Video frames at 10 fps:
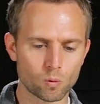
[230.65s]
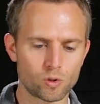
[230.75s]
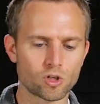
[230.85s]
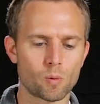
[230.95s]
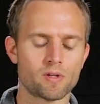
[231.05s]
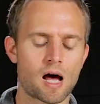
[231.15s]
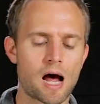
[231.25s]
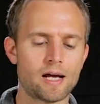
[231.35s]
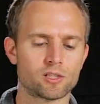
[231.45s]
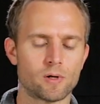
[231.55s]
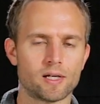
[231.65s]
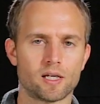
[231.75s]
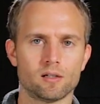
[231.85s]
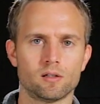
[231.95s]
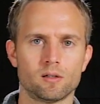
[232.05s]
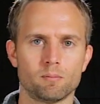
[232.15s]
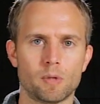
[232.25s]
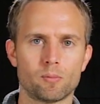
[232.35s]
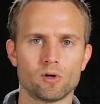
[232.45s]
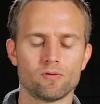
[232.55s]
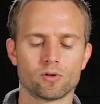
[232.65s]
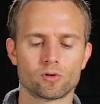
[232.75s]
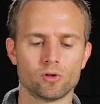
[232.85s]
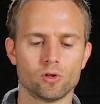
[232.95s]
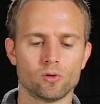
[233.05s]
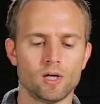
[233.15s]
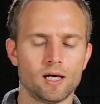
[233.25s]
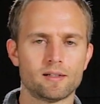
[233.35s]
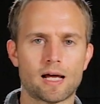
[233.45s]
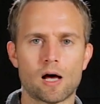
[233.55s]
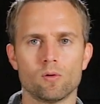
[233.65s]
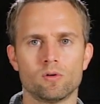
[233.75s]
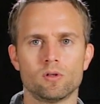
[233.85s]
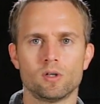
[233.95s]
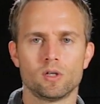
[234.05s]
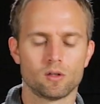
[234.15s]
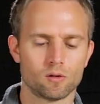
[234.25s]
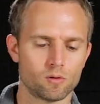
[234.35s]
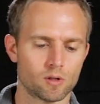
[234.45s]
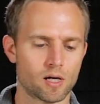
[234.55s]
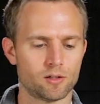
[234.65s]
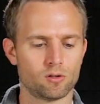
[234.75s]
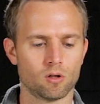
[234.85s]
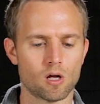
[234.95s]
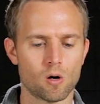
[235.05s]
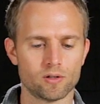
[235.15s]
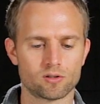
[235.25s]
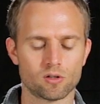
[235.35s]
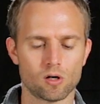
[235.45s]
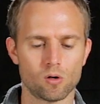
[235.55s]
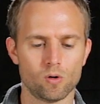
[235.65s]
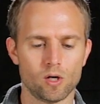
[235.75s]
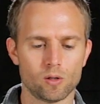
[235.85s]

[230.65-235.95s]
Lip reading: we start with the highest ranking member of the crew down to the lowest. So